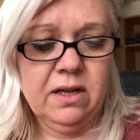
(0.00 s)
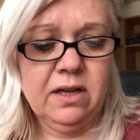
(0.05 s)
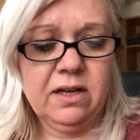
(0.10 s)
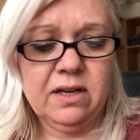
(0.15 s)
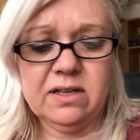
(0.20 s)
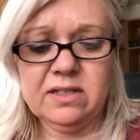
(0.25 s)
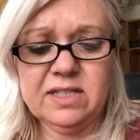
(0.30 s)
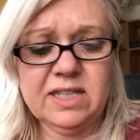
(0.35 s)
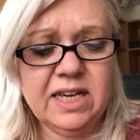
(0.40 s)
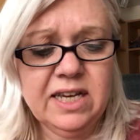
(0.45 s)

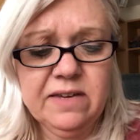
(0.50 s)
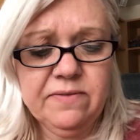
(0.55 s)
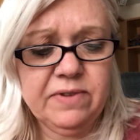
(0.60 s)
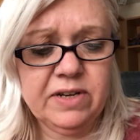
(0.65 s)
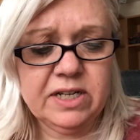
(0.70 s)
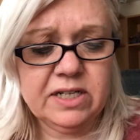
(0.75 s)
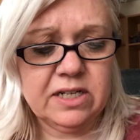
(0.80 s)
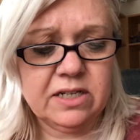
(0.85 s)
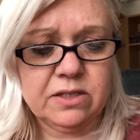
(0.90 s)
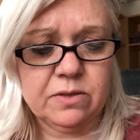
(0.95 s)
"Her
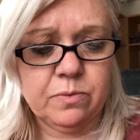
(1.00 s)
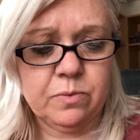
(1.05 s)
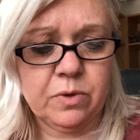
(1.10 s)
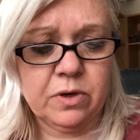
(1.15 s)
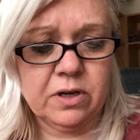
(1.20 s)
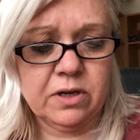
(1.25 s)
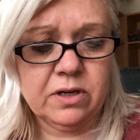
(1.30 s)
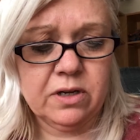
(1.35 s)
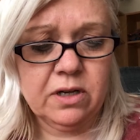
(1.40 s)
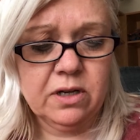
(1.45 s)
TV doesn't
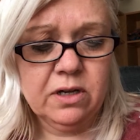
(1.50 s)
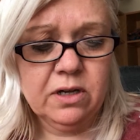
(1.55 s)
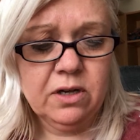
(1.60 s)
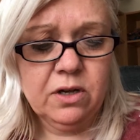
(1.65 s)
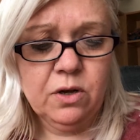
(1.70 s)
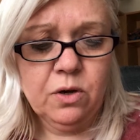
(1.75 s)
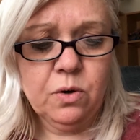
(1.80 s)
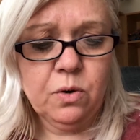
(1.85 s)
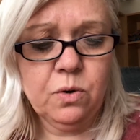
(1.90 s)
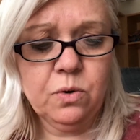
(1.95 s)
work.
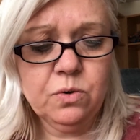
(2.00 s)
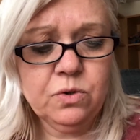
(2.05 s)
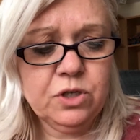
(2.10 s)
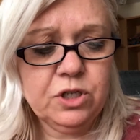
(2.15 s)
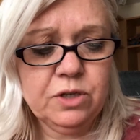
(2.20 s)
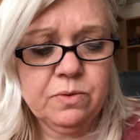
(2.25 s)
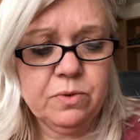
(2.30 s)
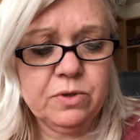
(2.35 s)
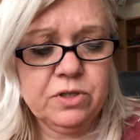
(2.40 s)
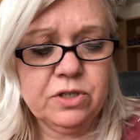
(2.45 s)
All
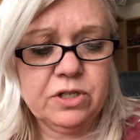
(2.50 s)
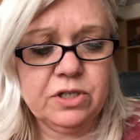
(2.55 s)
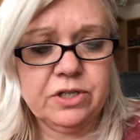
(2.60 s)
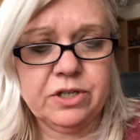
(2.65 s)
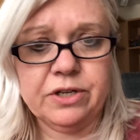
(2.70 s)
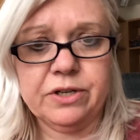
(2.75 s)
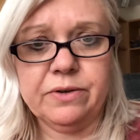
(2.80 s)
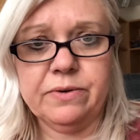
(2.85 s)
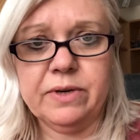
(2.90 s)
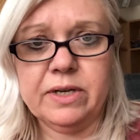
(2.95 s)
she wants to
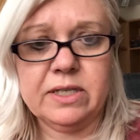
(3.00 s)
do